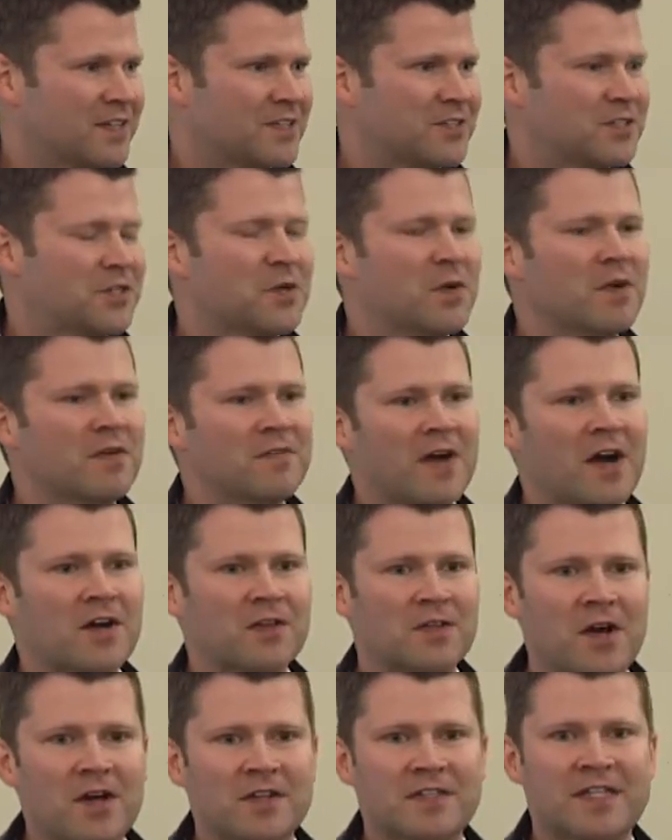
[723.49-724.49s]
Two of our
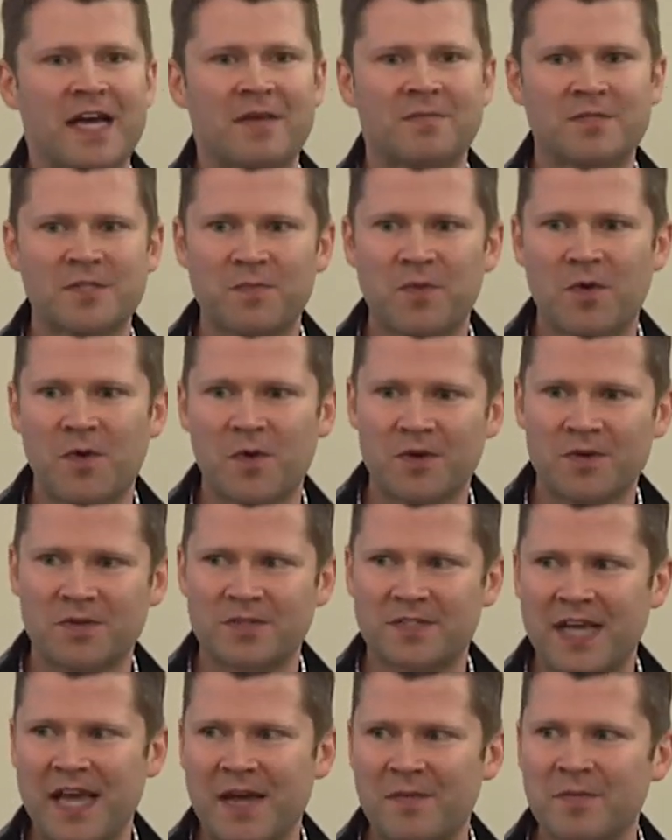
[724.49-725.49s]
longtime
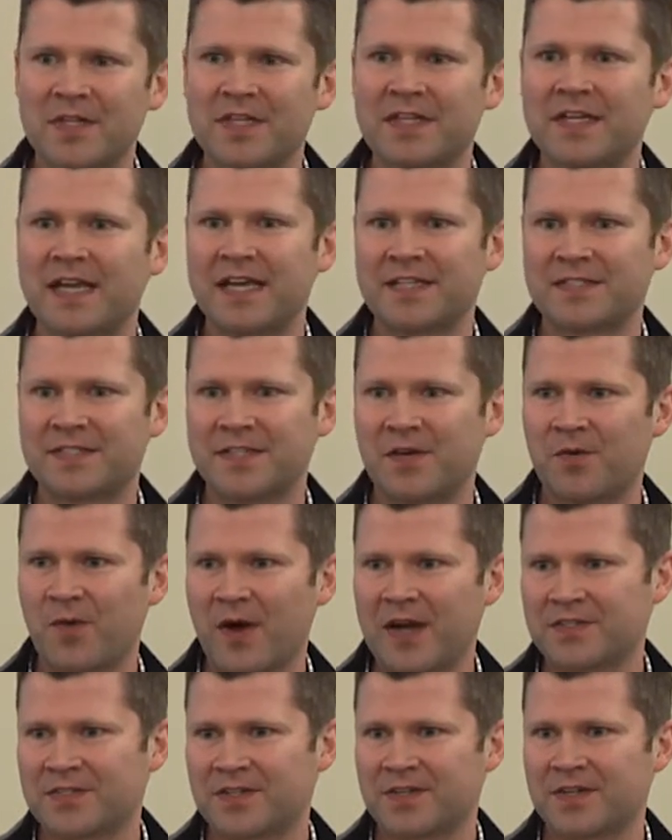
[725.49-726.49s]
supporters, Emil and Nancy
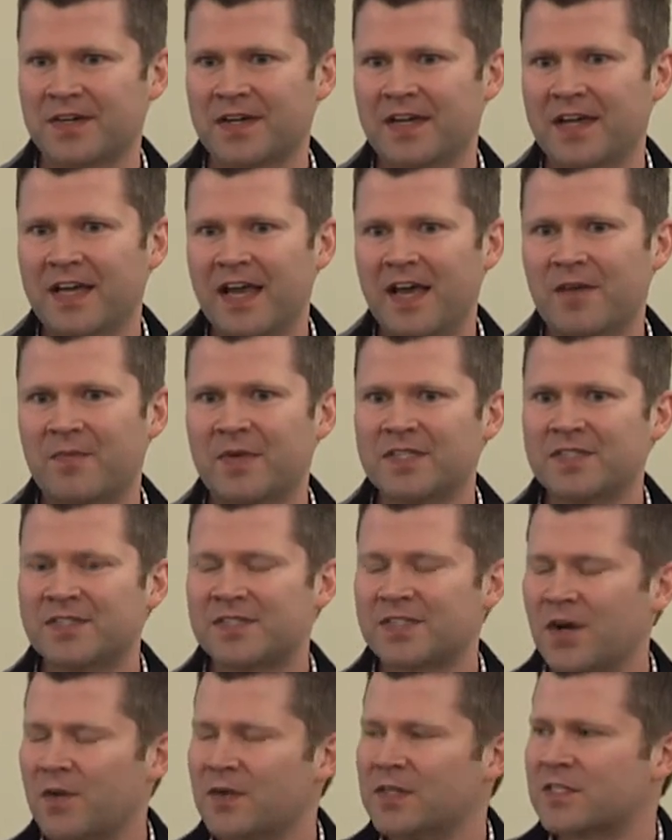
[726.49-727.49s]
Grazer, have been
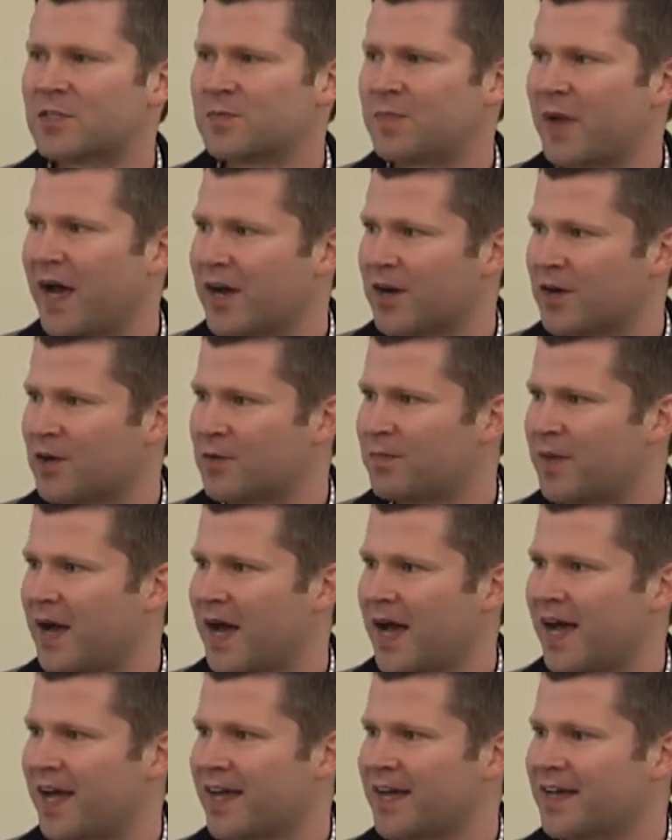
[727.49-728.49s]
so inspired
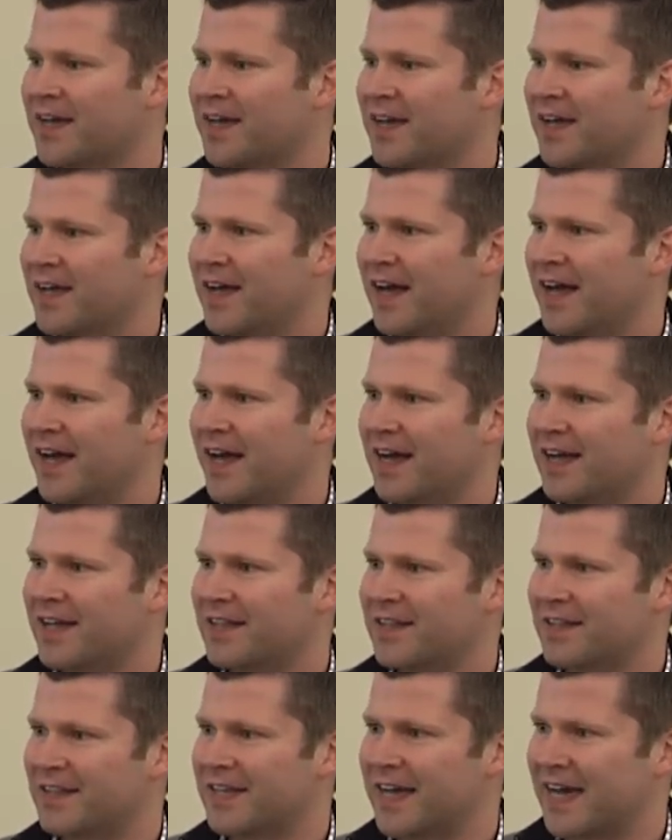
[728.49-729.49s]
by
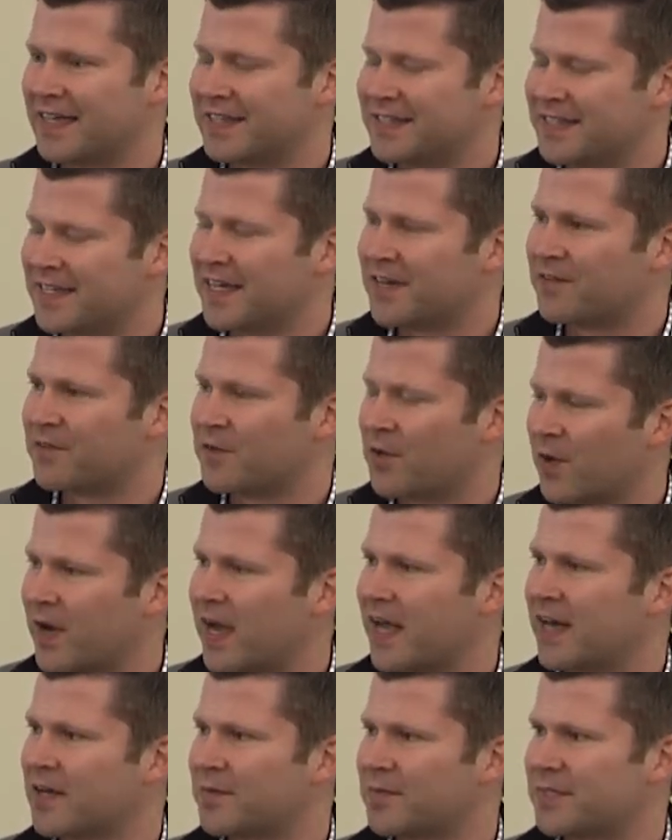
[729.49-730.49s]
the idea of
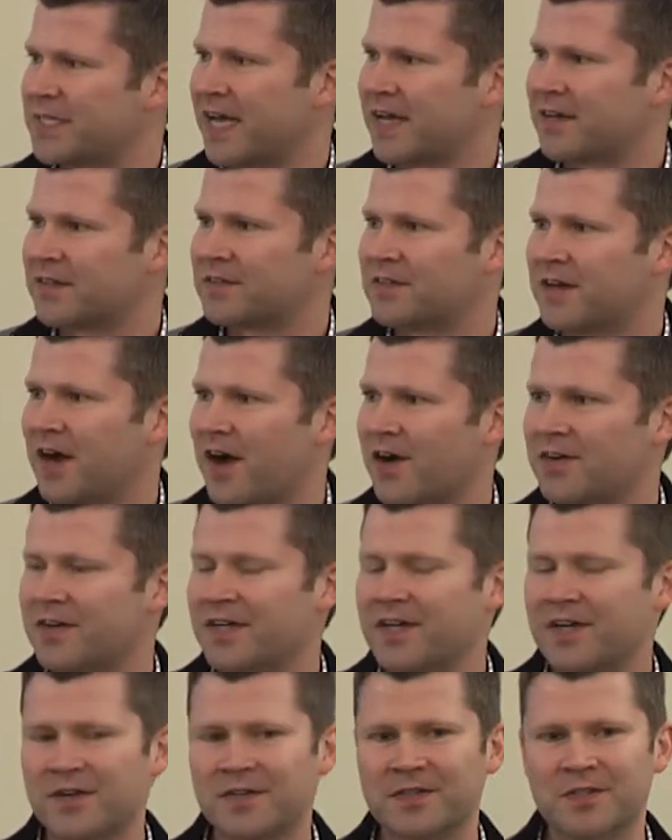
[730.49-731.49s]
creating a botanical garden
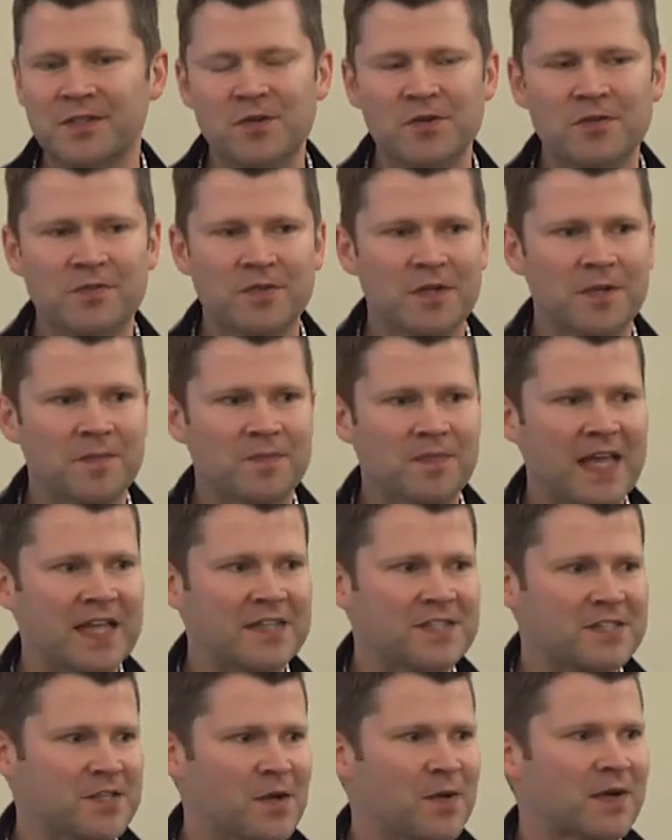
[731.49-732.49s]
here in Louisville
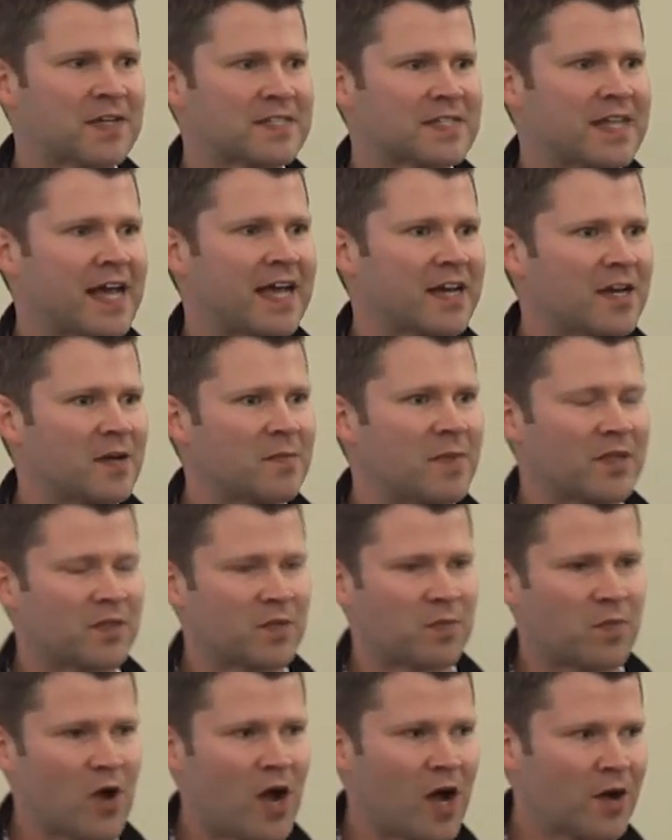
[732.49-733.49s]
and so excited about the
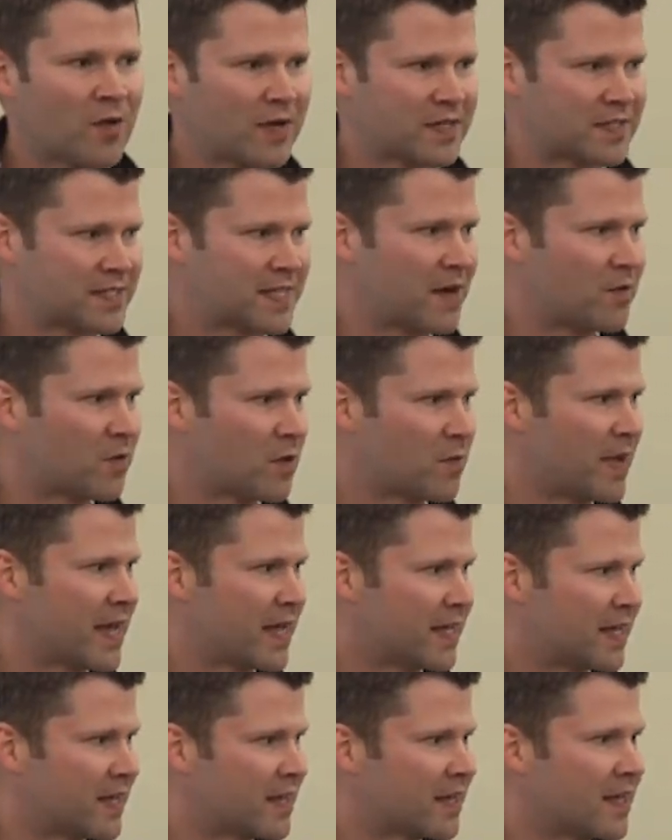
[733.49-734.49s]
progress that we're
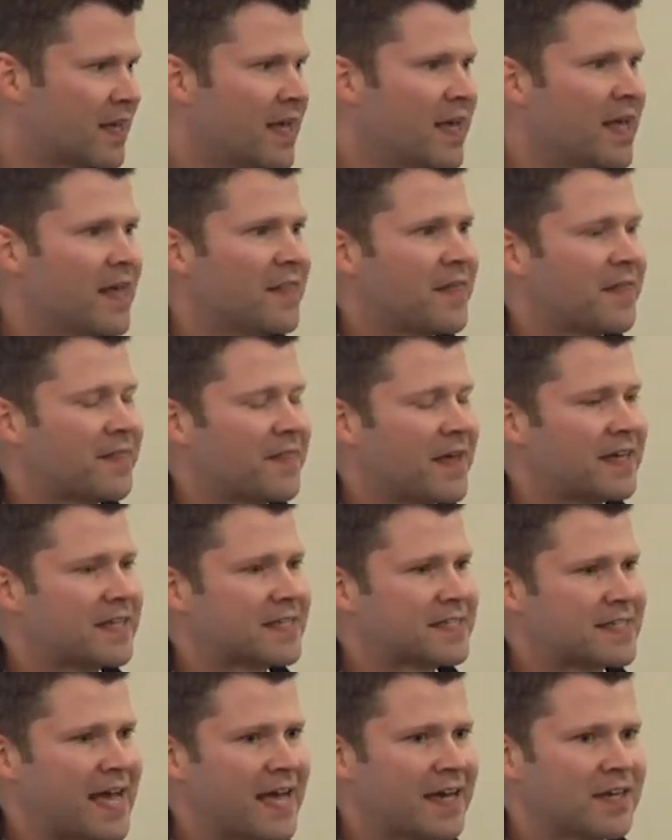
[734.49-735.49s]
making that they
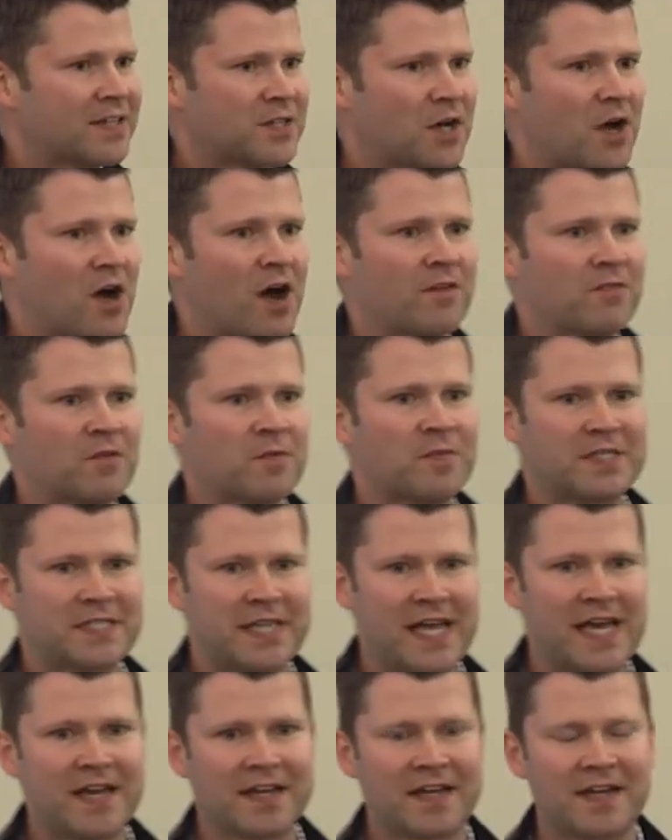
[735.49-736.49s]
decided to offer
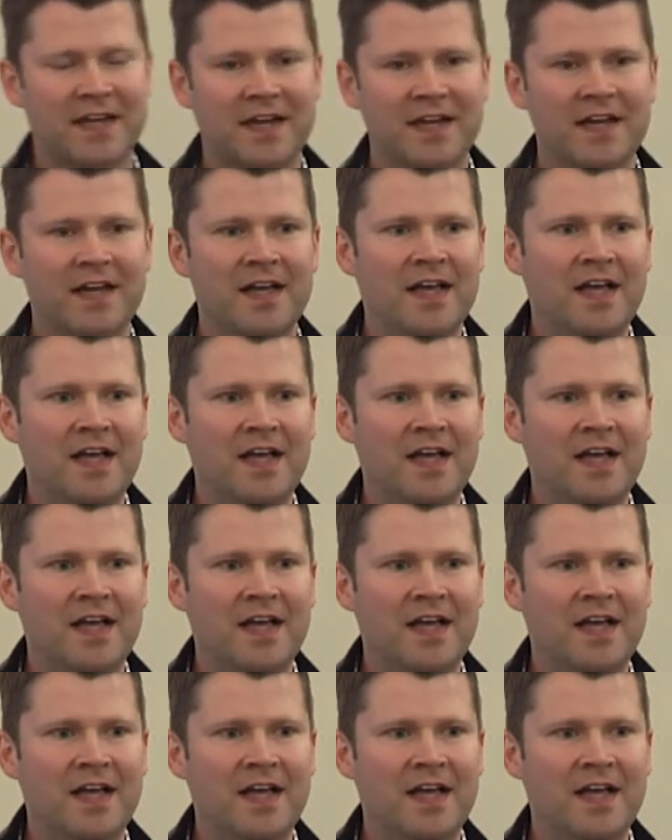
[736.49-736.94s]
Botanica